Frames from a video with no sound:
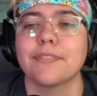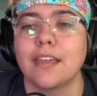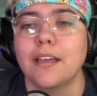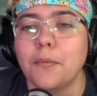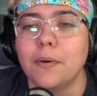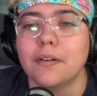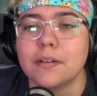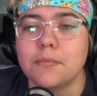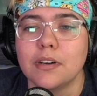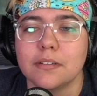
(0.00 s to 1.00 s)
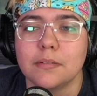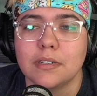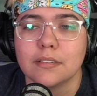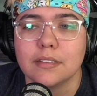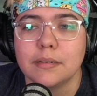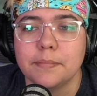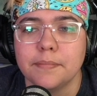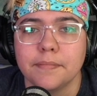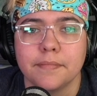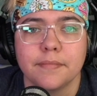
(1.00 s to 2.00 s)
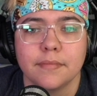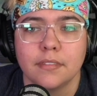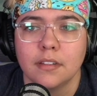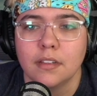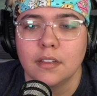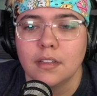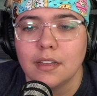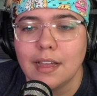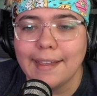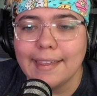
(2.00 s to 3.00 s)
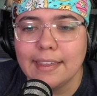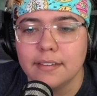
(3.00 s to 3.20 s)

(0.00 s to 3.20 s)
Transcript: Welcome, welcome, welcome. Hi.